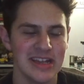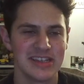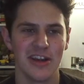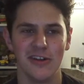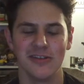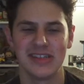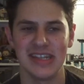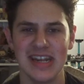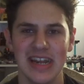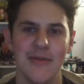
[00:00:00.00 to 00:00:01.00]
So
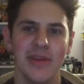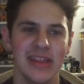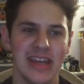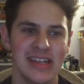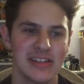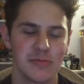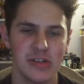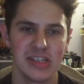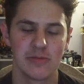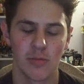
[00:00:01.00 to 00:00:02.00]
seeing him in this
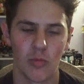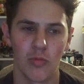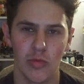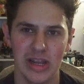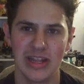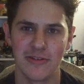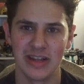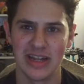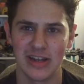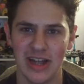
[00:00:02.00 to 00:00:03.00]
was really,
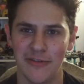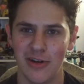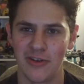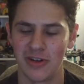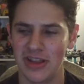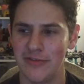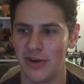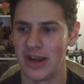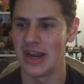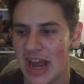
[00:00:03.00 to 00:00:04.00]
really clever and really
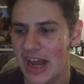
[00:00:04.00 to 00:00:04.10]
funny.